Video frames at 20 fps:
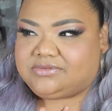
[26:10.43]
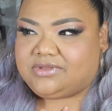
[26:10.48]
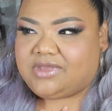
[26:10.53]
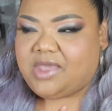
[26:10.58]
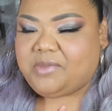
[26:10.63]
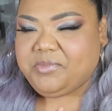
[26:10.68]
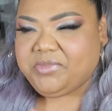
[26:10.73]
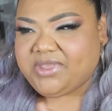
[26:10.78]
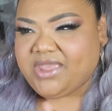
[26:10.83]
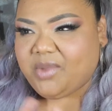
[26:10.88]

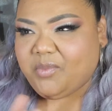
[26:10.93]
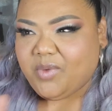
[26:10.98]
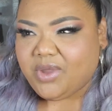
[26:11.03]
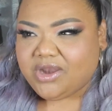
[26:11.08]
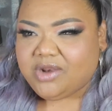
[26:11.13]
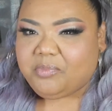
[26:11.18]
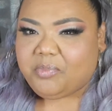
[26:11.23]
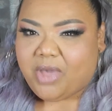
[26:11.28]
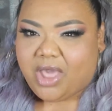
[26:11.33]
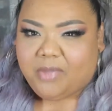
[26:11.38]
I mean, I
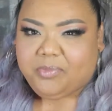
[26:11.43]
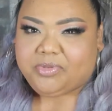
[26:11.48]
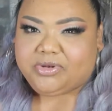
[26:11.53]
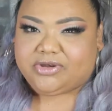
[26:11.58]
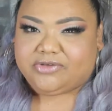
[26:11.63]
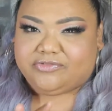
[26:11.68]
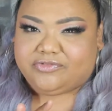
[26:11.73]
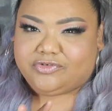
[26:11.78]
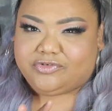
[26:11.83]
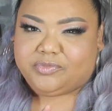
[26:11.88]
want a
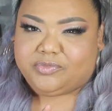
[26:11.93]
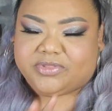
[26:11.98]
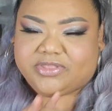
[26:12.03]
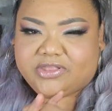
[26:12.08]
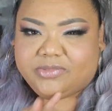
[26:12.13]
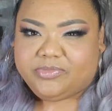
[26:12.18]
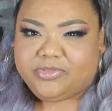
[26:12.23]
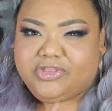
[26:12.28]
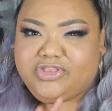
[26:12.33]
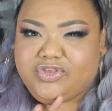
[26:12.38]
popular food, but
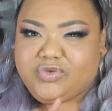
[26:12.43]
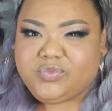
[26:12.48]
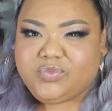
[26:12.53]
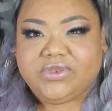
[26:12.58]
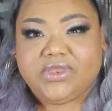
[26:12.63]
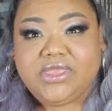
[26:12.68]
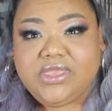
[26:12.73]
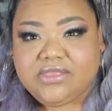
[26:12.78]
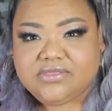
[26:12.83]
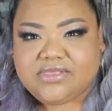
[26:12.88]
something
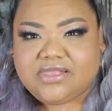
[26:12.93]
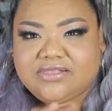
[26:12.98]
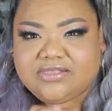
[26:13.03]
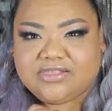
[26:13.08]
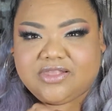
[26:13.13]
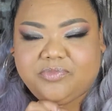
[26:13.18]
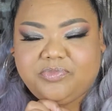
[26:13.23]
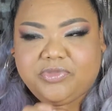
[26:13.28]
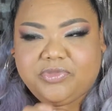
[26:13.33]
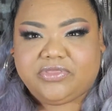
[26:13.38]
unique that's
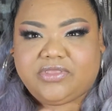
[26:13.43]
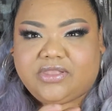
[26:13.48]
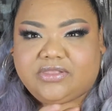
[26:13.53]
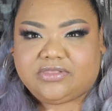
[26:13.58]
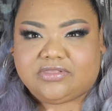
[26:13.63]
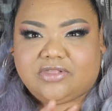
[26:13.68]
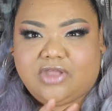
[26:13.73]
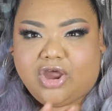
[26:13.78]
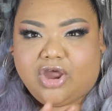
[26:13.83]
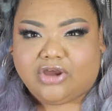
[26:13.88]
something
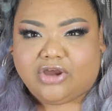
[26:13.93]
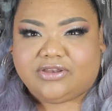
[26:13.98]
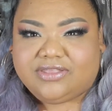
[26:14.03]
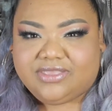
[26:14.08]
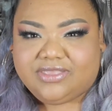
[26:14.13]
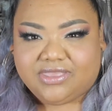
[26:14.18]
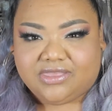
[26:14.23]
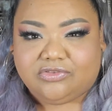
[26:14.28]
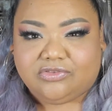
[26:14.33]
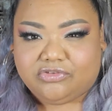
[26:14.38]
that's hard to
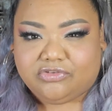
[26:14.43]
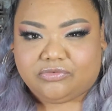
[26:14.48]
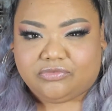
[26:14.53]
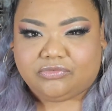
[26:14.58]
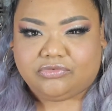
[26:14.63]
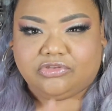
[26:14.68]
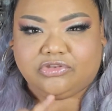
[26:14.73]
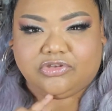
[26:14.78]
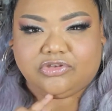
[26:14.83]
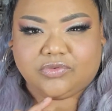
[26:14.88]
get to.
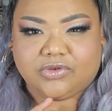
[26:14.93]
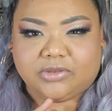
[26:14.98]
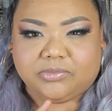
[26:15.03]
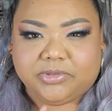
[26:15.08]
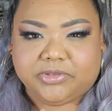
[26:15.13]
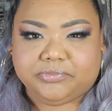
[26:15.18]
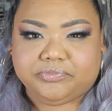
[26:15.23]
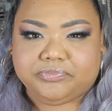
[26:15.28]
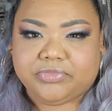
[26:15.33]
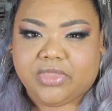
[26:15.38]
Do you know what I
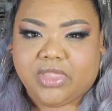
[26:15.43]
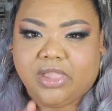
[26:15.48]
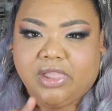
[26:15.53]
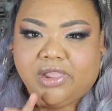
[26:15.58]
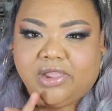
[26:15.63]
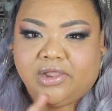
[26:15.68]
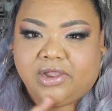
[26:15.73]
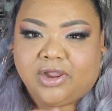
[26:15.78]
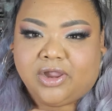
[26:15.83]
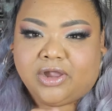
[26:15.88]
mean?
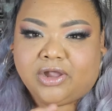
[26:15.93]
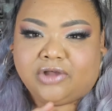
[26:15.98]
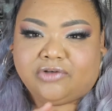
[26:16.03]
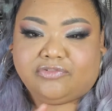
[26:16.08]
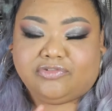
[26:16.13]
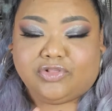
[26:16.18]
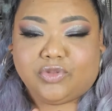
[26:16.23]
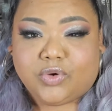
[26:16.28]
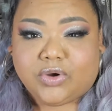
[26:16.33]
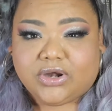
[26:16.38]

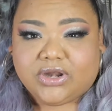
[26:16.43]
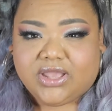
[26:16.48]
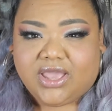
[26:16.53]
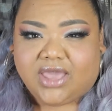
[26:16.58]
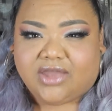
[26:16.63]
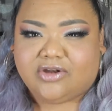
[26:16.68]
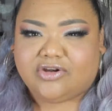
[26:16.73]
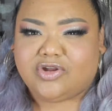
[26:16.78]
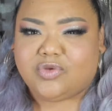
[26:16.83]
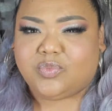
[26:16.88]
Florida, I
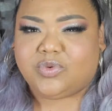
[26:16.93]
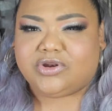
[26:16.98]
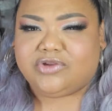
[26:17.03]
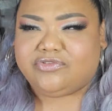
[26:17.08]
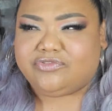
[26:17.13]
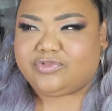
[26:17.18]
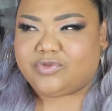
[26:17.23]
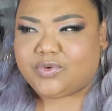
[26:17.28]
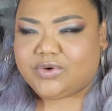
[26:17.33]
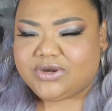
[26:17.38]
don't know. What a
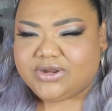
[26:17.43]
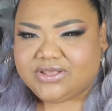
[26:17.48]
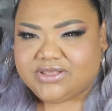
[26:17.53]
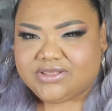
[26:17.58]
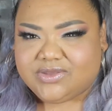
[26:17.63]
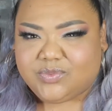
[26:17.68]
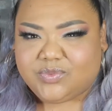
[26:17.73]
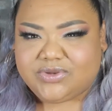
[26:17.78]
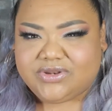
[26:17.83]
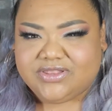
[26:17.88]
Florida,
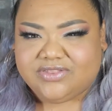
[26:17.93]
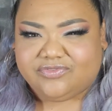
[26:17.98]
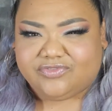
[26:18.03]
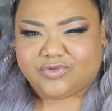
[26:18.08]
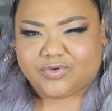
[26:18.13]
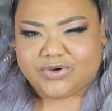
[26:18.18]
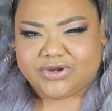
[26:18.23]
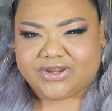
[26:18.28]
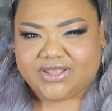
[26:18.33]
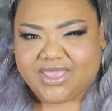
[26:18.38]
what does
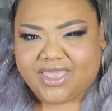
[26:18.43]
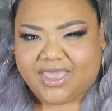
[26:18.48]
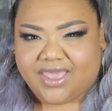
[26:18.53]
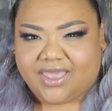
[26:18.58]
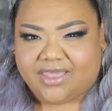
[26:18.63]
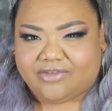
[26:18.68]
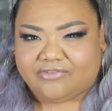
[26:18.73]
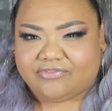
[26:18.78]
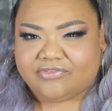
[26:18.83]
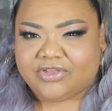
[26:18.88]
Florida
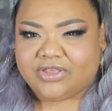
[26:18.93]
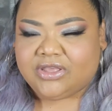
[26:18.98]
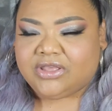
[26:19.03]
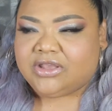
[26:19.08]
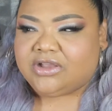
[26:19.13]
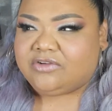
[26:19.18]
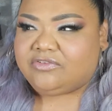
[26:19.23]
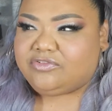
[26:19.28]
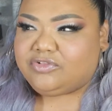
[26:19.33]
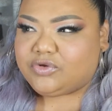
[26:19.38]
have?
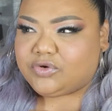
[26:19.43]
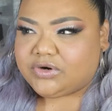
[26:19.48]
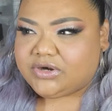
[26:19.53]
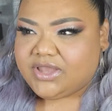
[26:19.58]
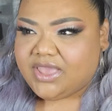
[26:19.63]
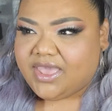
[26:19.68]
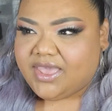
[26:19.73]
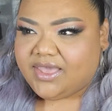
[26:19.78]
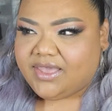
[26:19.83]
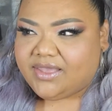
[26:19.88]
Florida
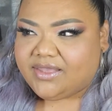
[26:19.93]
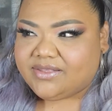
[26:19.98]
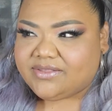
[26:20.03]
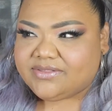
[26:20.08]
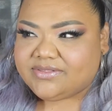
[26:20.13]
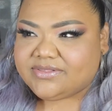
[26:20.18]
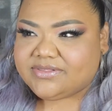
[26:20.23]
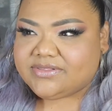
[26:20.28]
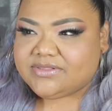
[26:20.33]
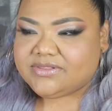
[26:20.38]
has,